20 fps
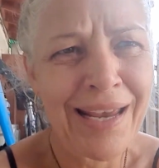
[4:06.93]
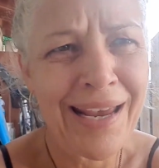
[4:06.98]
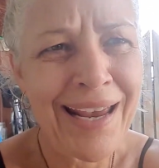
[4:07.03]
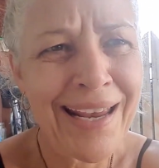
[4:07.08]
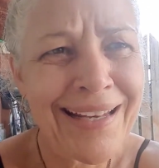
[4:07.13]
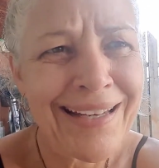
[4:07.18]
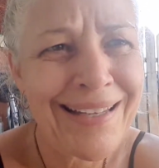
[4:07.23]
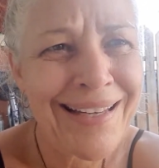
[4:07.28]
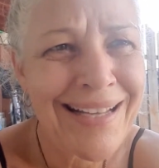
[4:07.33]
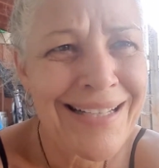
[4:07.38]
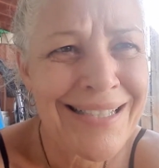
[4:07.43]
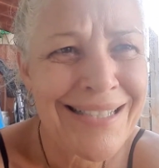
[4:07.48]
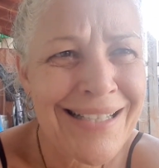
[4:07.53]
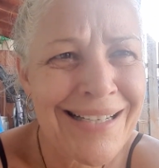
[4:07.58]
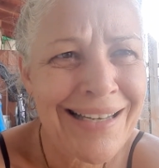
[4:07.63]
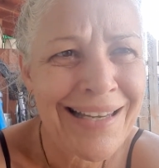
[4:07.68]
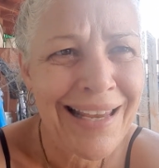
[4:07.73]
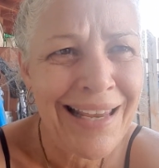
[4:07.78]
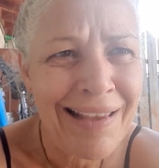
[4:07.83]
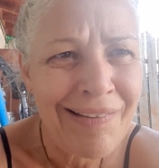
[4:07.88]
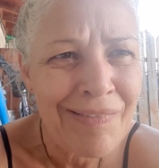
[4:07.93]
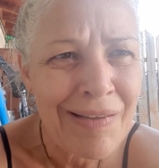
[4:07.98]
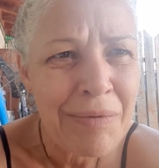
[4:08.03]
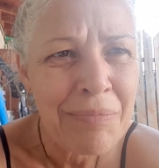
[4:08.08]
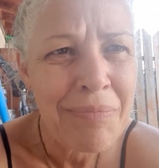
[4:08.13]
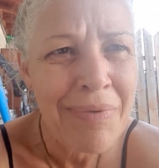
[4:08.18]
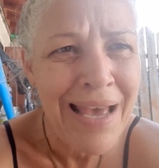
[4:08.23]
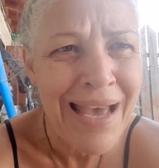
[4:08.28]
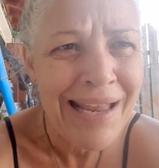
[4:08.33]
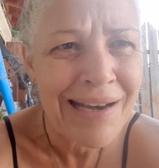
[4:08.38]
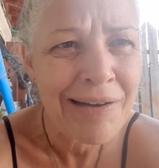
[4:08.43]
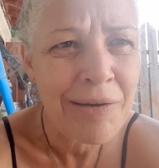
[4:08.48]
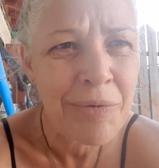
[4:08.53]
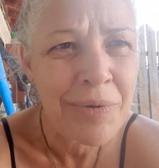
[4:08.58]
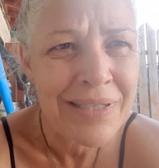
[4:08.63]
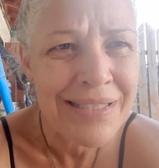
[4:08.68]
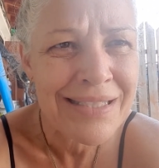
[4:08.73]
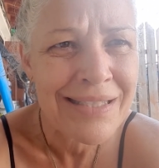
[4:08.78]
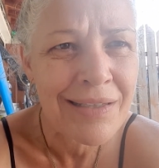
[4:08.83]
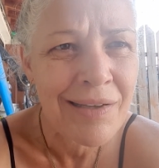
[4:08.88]
It doesn't even matter
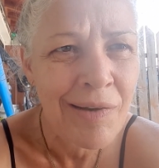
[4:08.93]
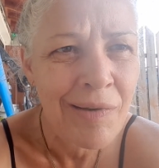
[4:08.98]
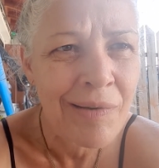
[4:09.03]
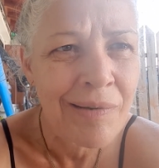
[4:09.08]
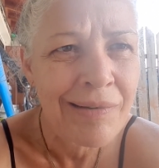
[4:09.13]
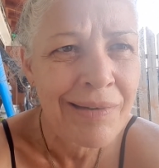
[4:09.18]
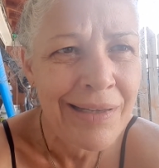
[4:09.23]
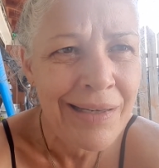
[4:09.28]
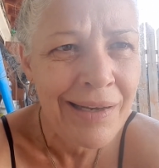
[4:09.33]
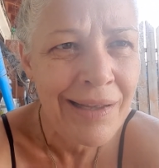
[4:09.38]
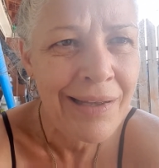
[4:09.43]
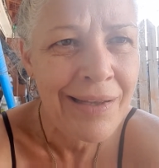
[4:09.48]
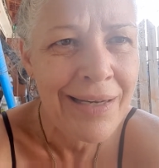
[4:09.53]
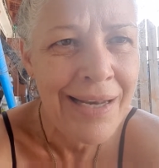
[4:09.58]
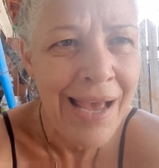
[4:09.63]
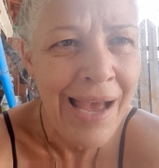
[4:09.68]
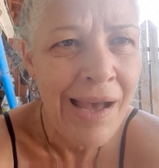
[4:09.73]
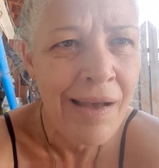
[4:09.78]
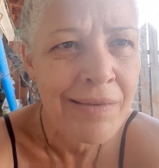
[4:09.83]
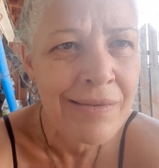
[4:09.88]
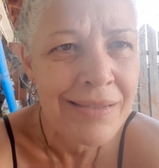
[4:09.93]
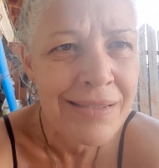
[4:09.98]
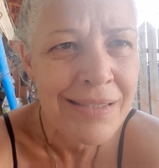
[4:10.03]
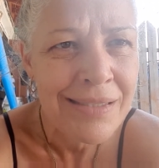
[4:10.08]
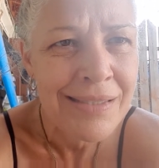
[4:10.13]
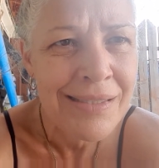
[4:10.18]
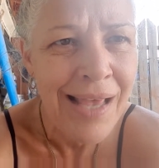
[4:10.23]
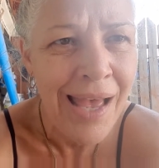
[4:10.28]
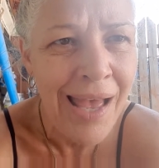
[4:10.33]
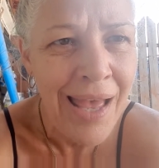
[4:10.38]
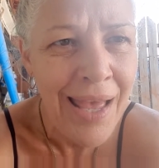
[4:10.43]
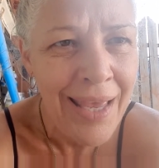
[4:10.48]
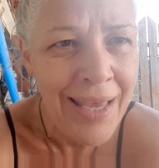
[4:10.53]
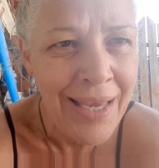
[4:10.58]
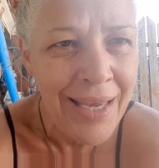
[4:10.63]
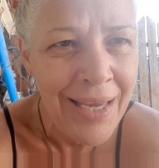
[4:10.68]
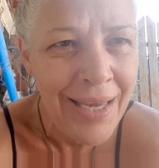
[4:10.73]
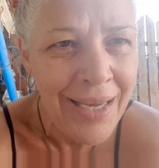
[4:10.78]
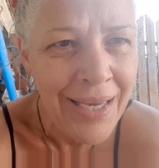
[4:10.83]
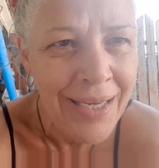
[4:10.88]
what's going on
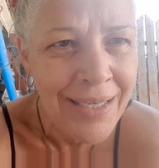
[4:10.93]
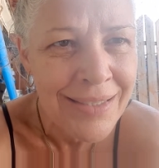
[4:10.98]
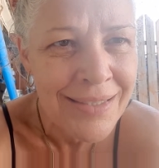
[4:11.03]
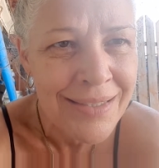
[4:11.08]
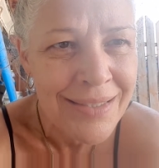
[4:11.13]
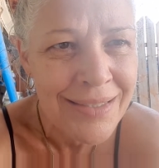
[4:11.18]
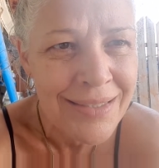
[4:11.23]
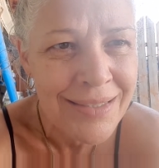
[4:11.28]
outside.